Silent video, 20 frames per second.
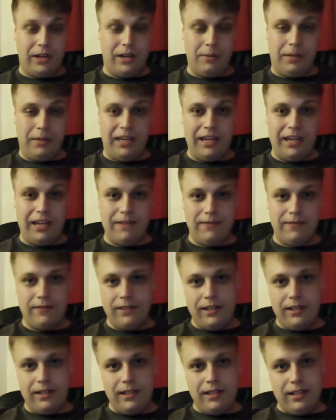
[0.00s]
I believe,
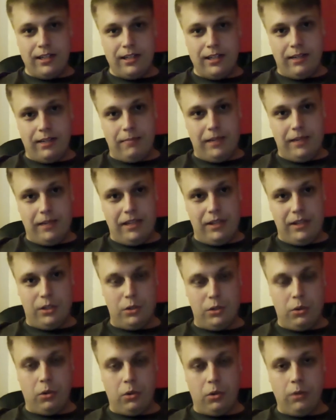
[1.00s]
in the
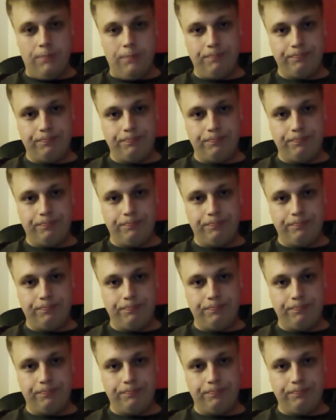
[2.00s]
store.